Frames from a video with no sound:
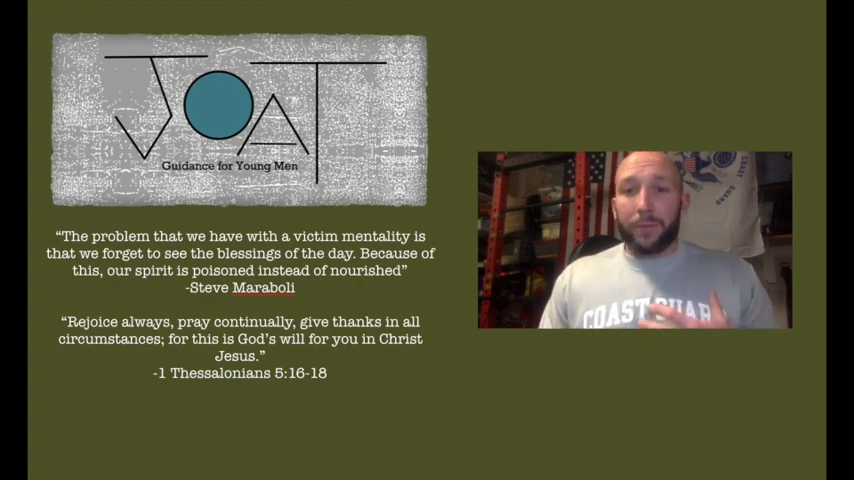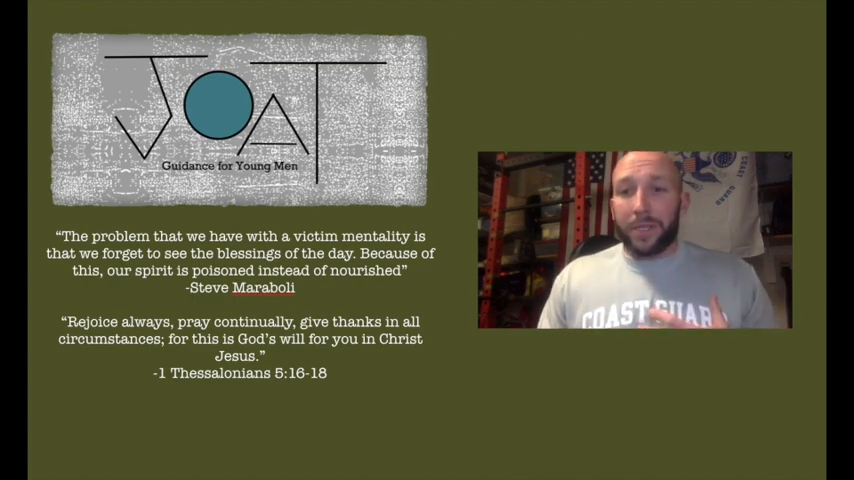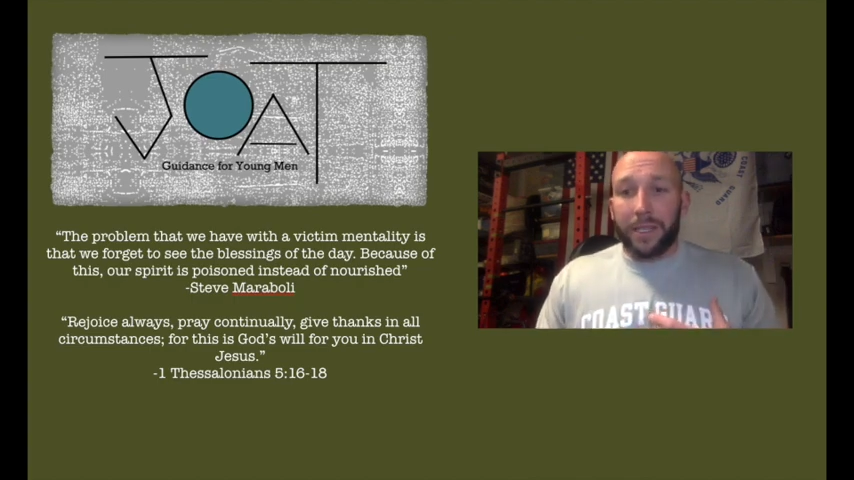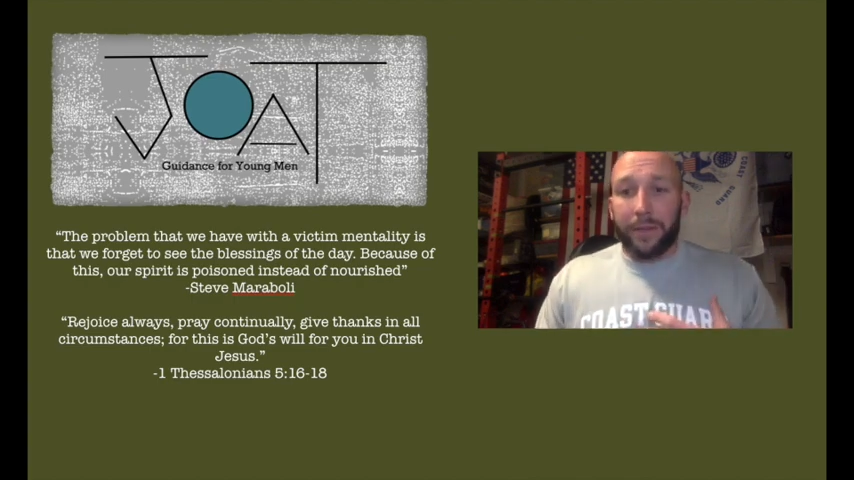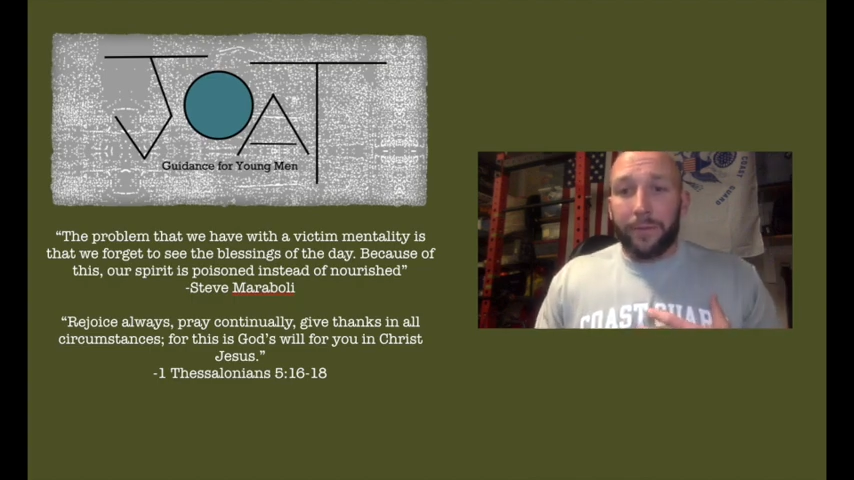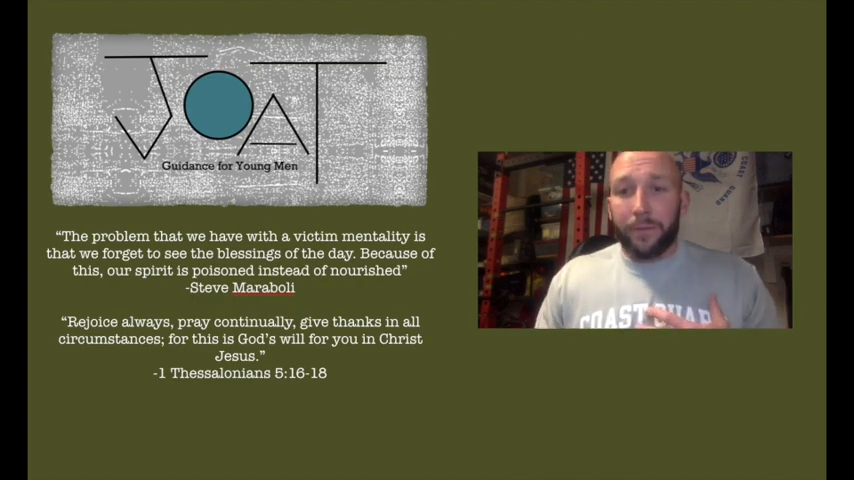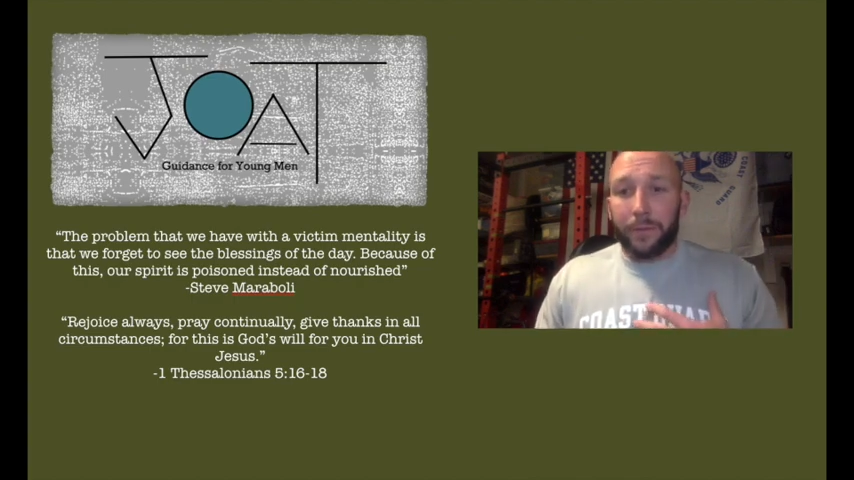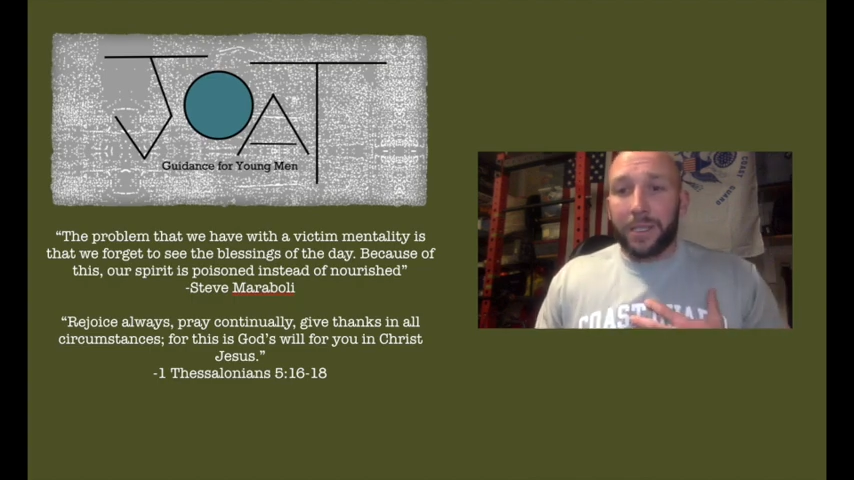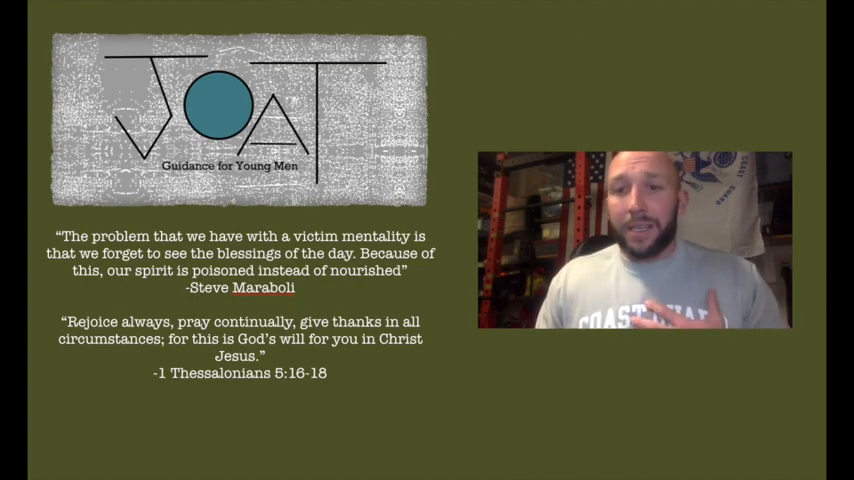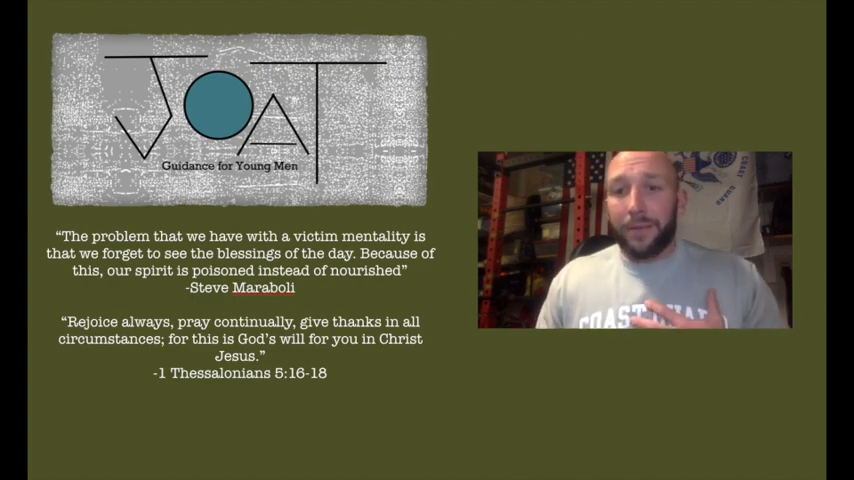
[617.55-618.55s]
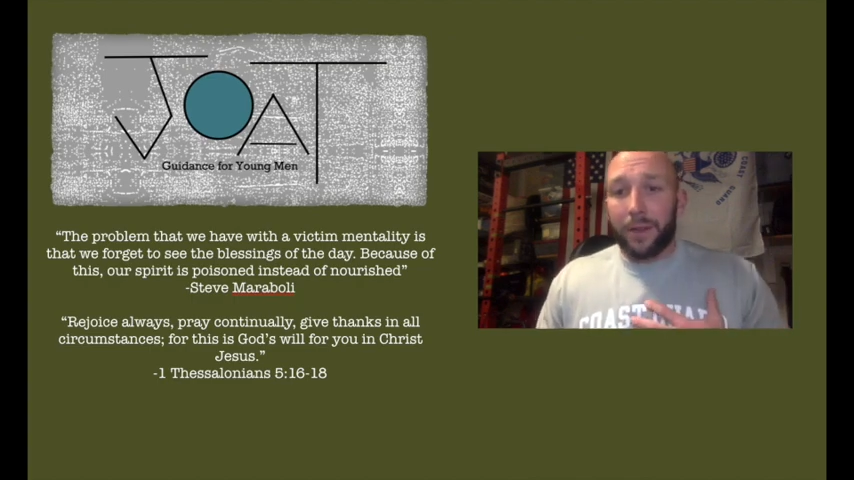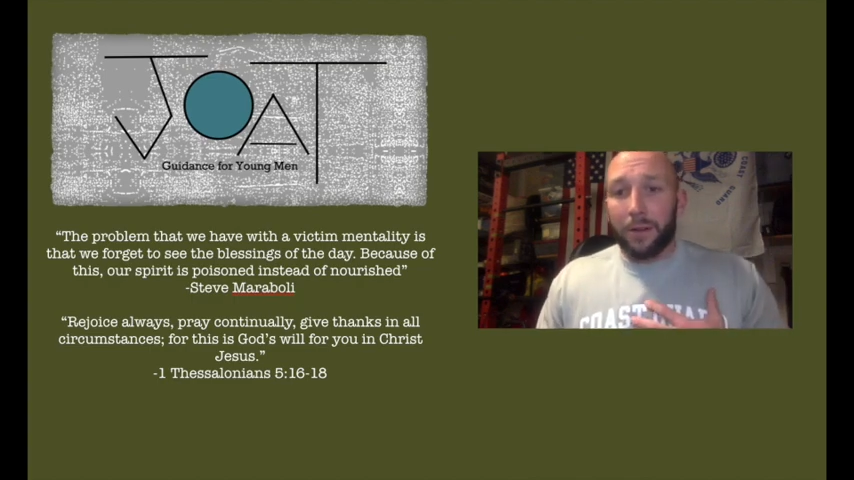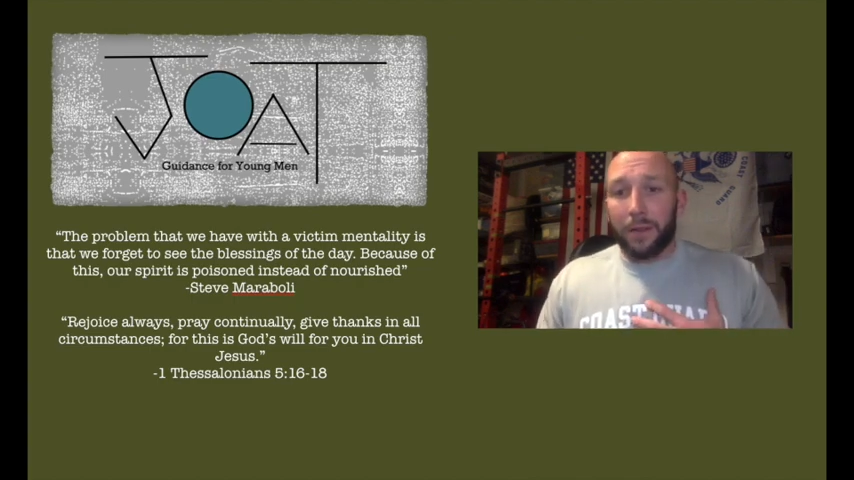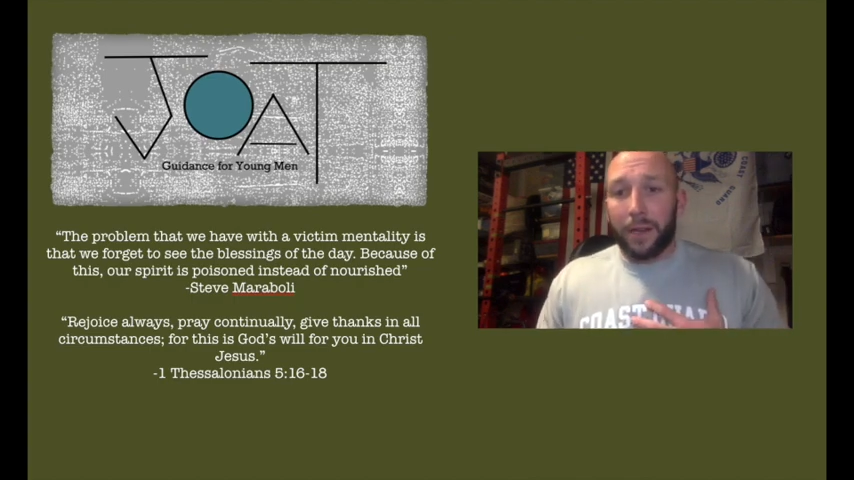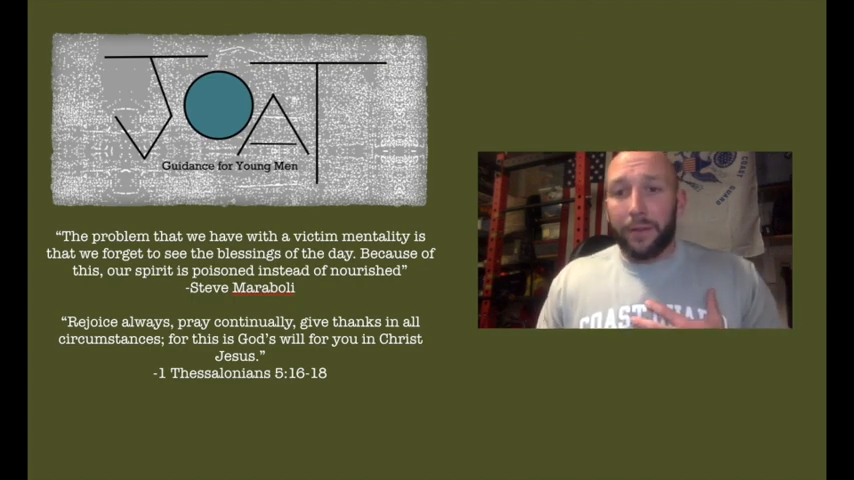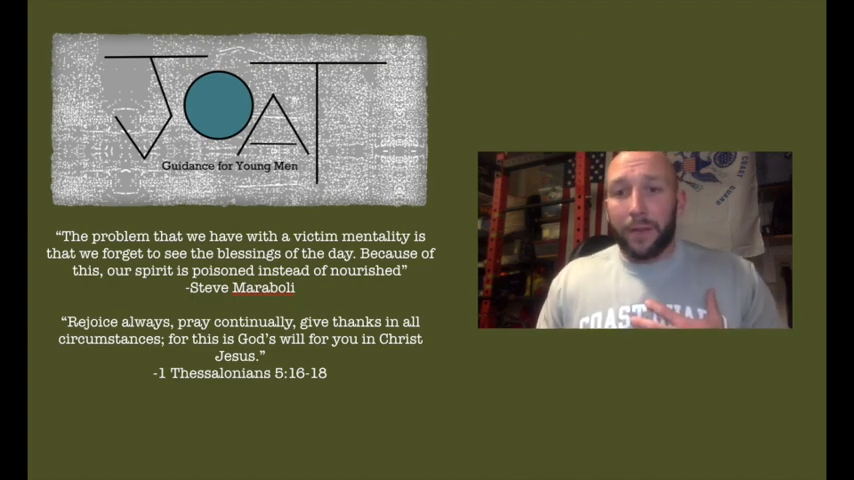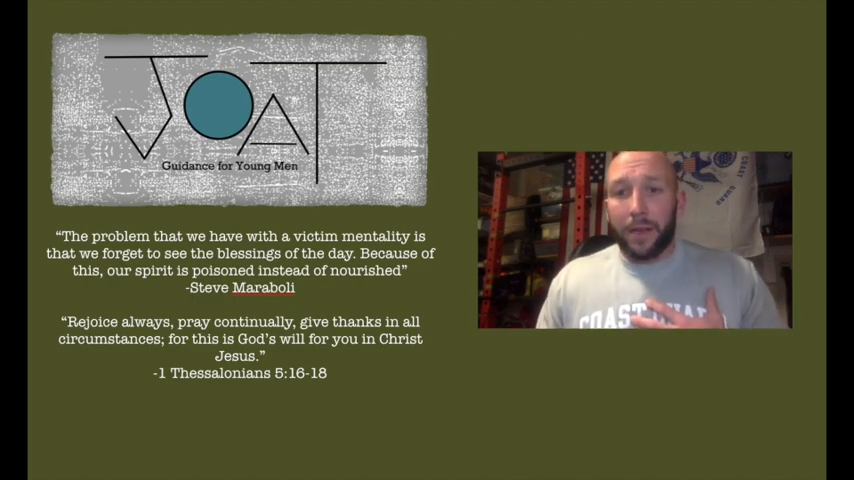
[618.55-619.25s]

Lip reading: receive their love.